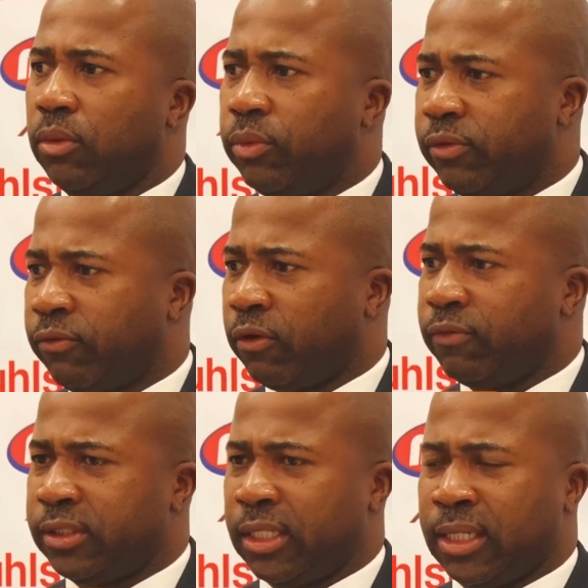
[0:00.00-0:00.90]
We involve
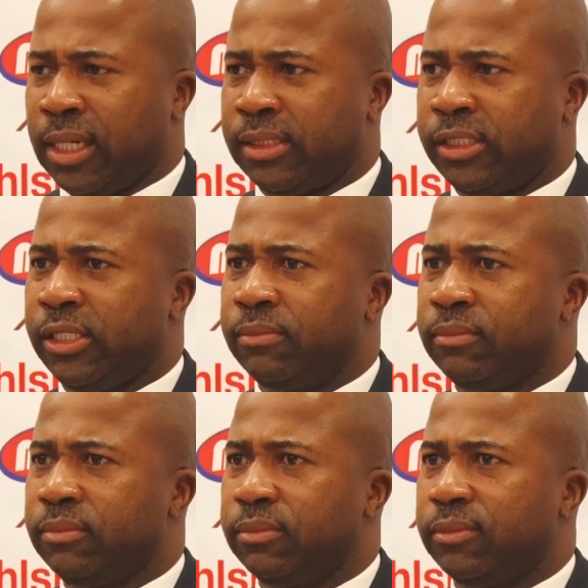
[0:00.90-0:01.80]
the technical
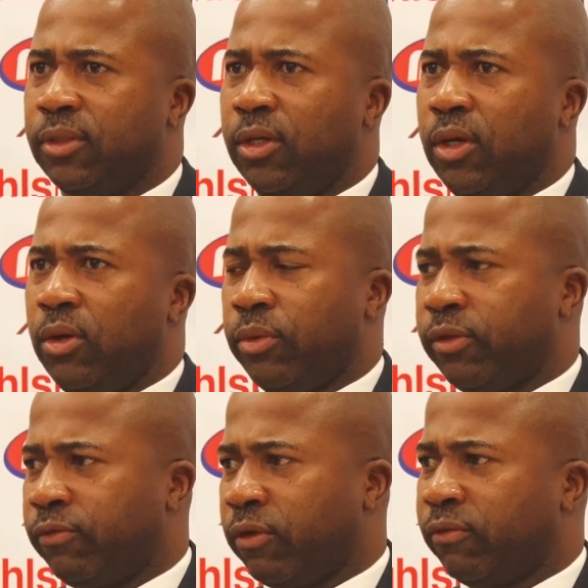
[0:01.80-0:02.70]
team, we
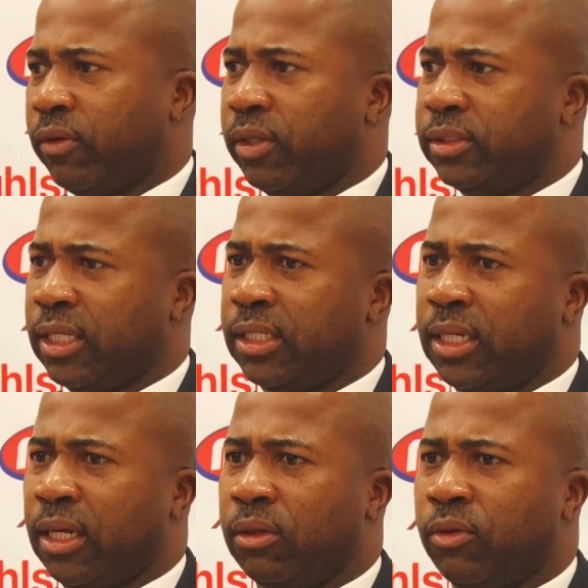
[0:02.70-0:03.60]
involve our
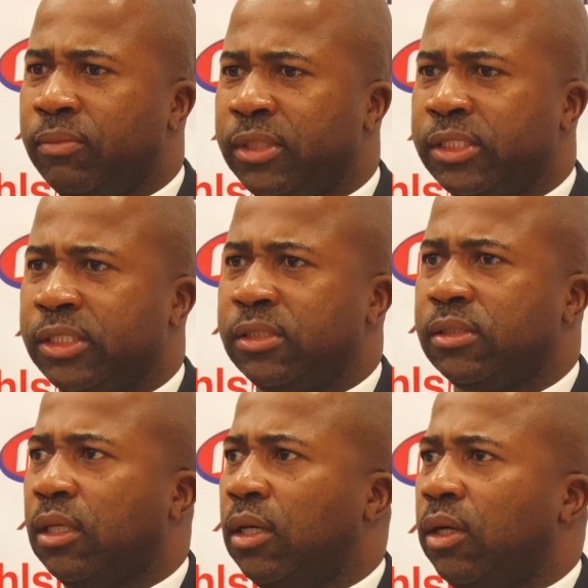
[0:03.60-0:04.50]
technical committee,
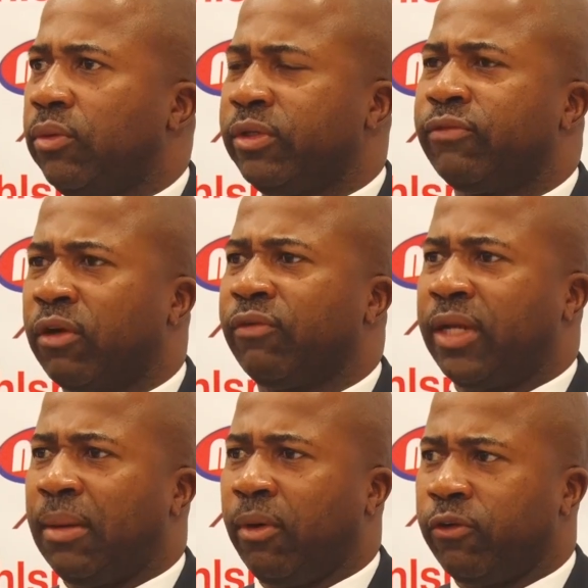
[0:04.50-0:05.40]
we involve a
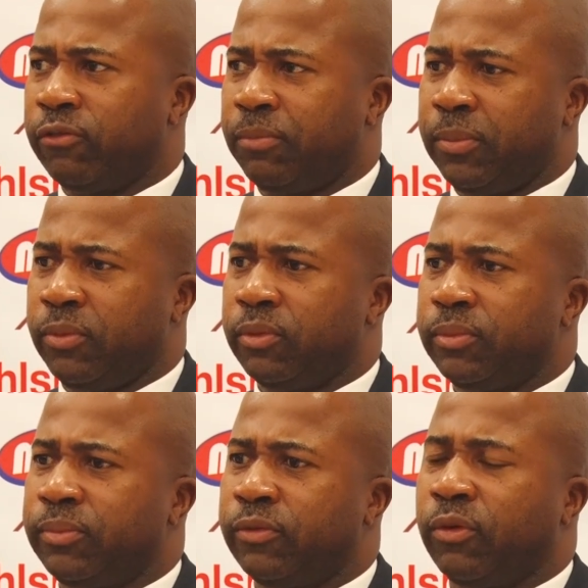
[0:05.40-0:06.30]
number of people
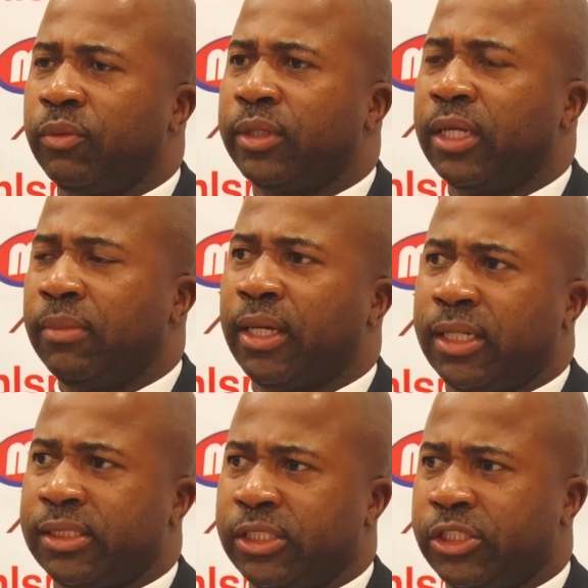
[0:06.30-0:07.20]
before we can make a
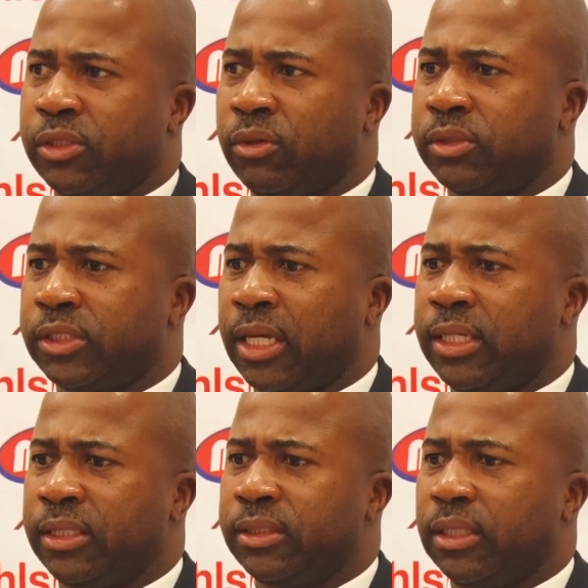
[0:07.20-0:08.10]
decision on
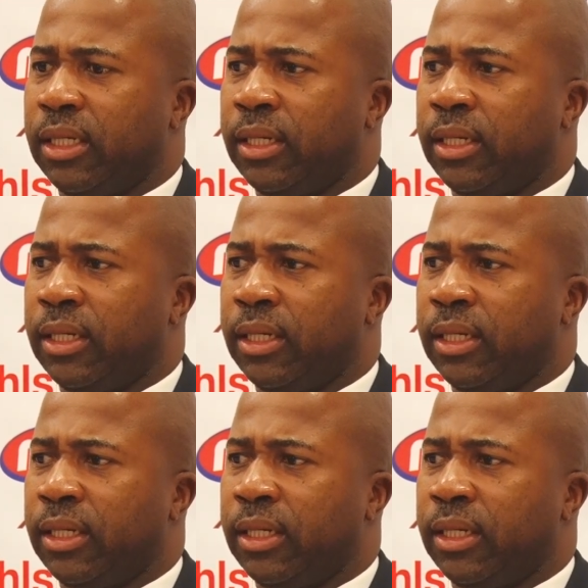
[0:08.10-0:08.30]
signing